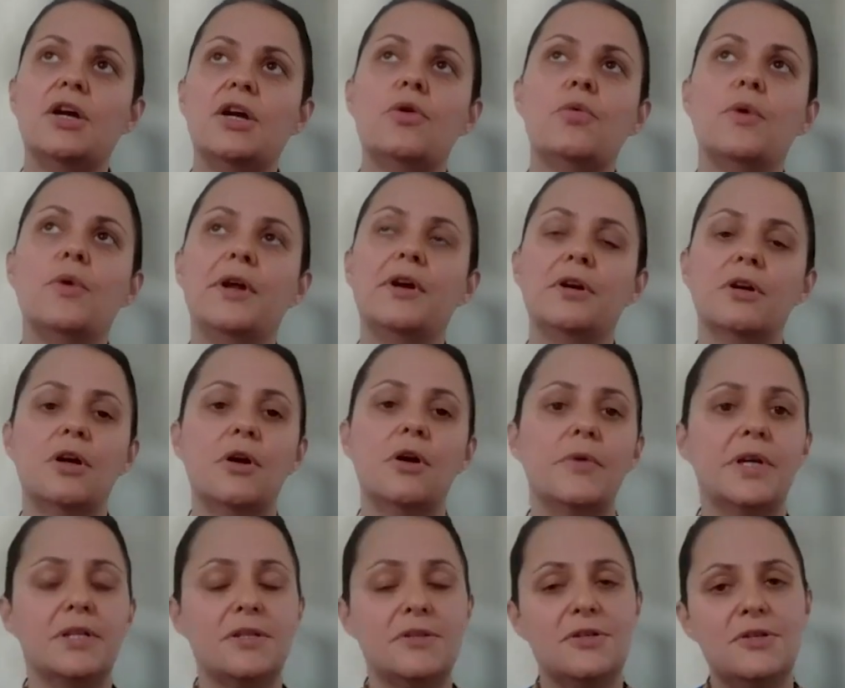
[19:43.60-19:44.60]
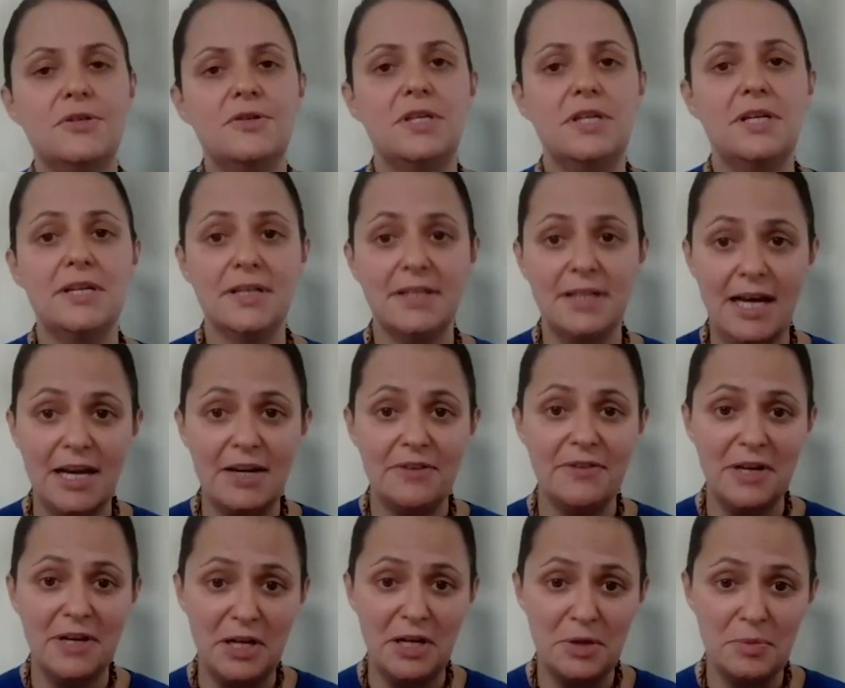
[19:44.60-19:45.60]
You know, we are going to need a lot
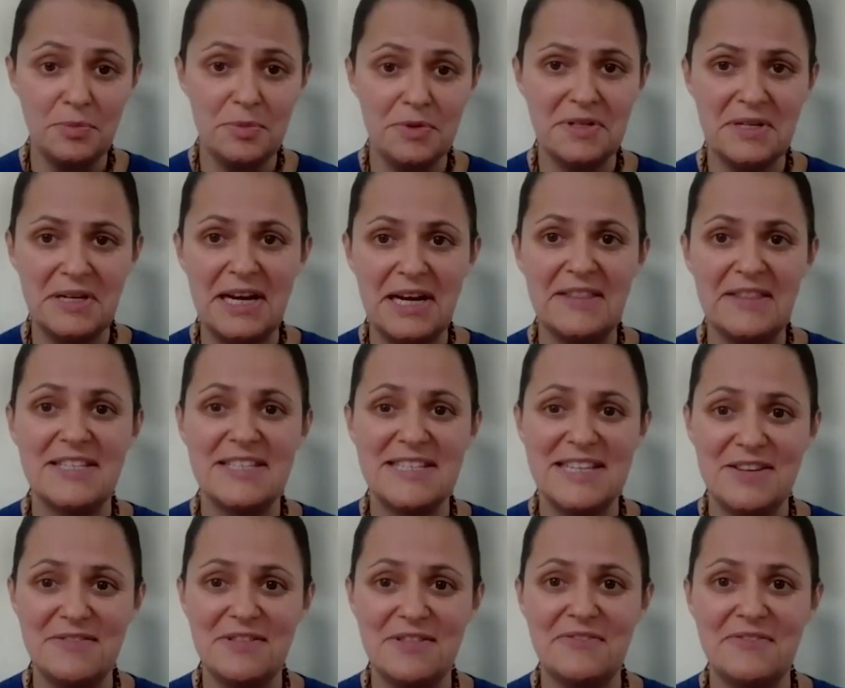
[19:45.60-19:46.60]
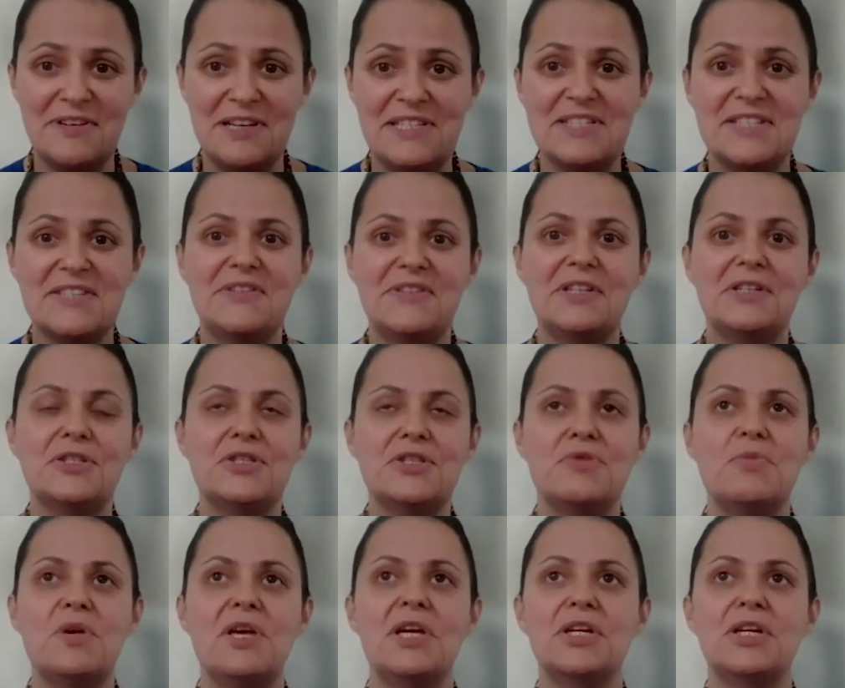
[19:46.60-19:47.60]
of help on the day of the festival
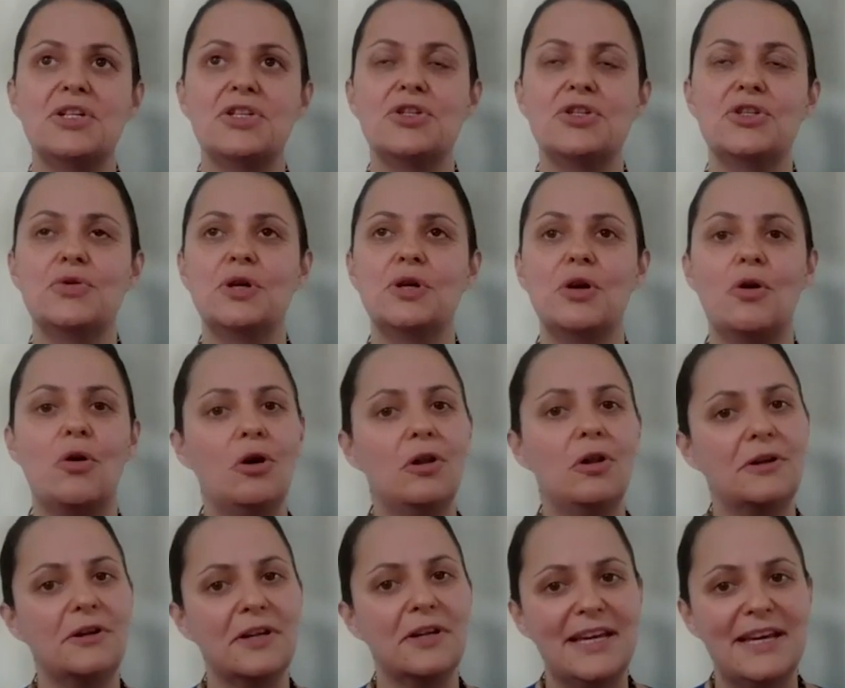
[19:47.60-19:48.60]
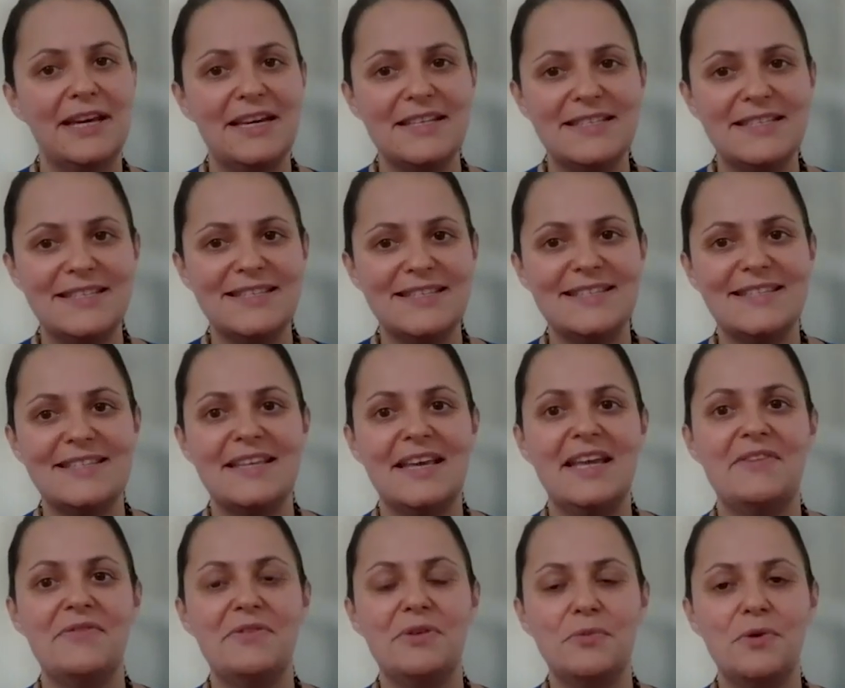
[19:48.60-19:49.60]
to make sure all our guests
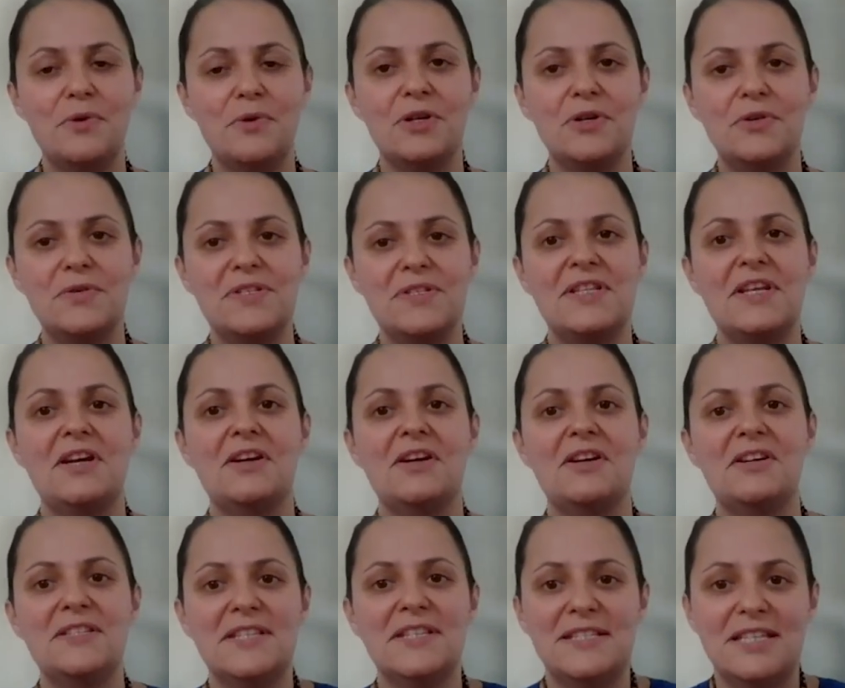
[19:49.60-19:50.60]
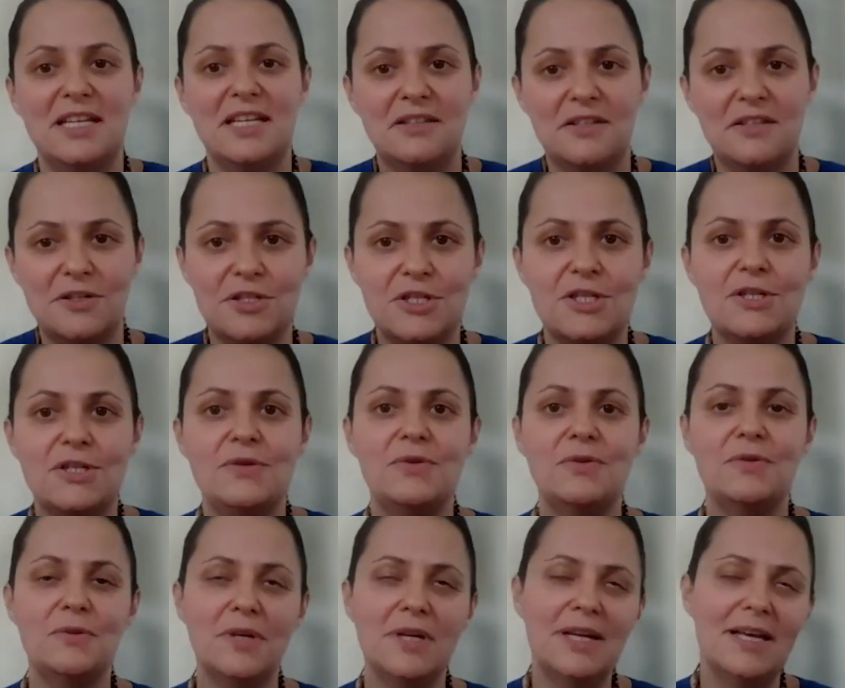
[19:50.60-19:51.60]
and everyone who's there is attended
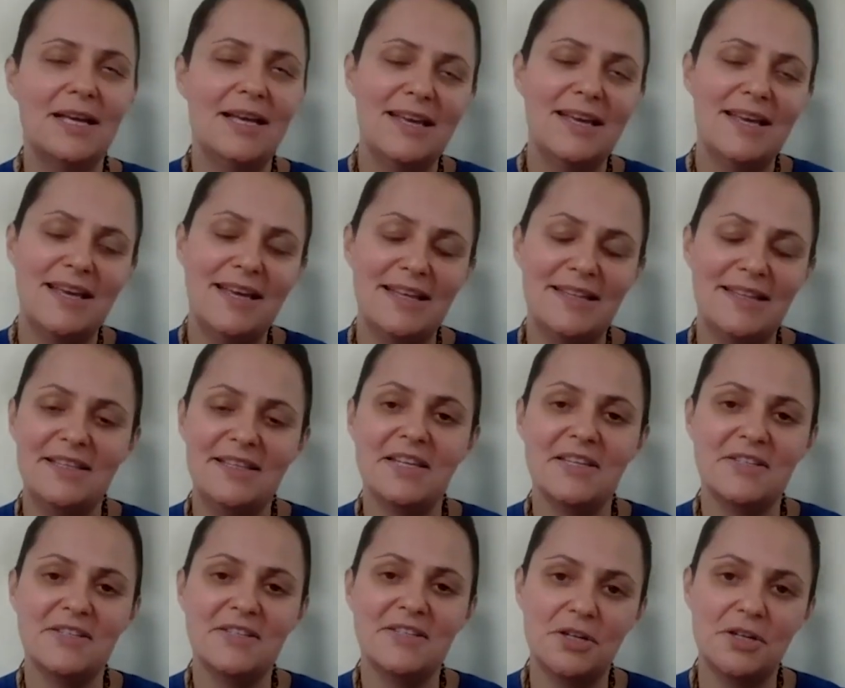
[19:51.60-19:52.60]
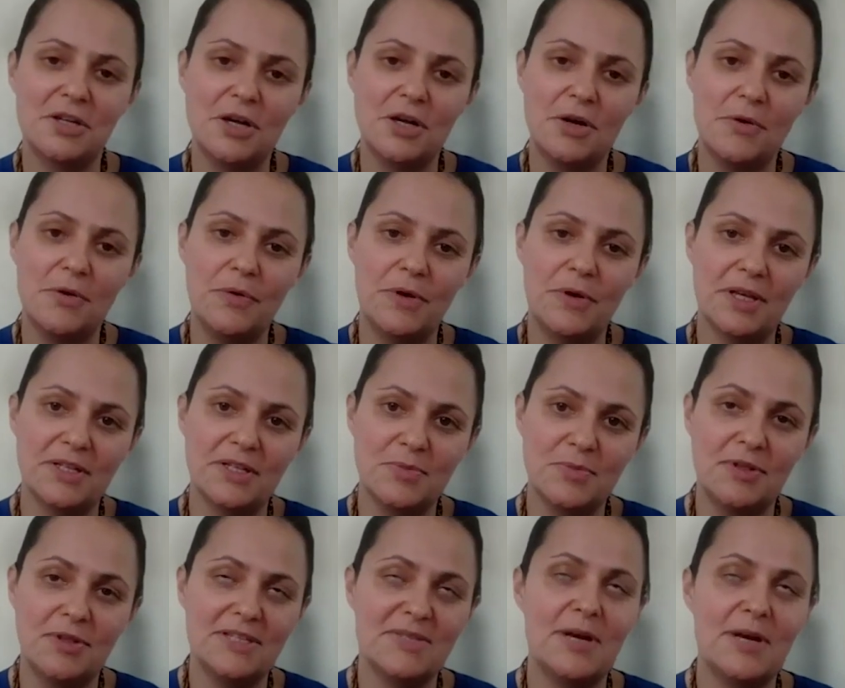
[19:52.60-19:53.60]
to and things are going as
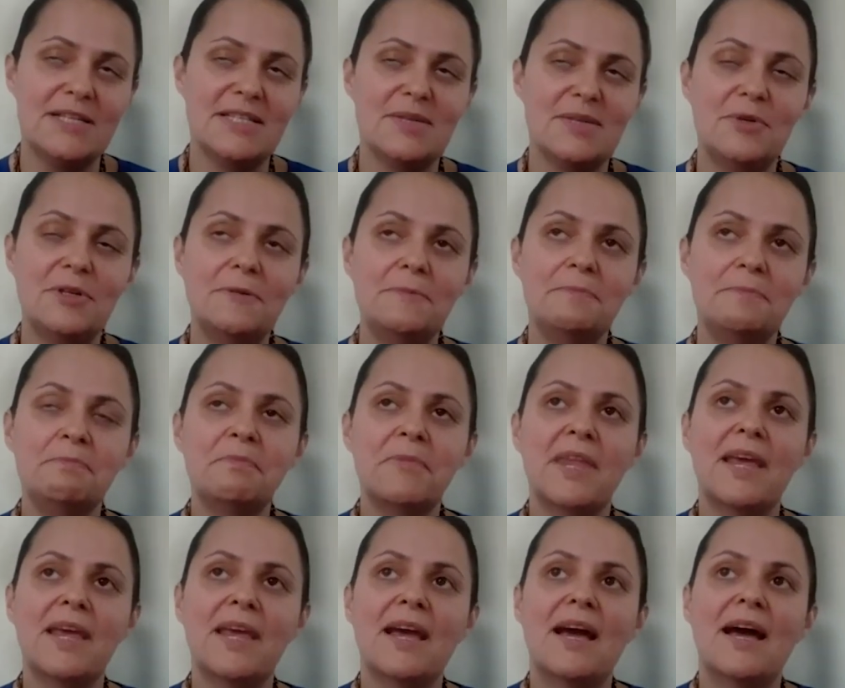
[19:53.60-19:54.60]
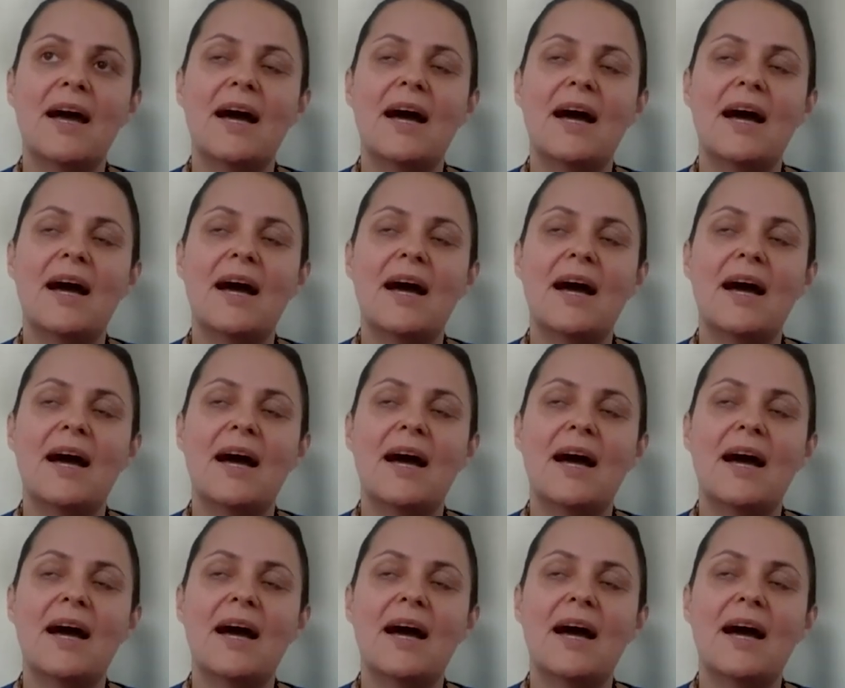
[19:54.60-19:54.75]
smoothly as possible.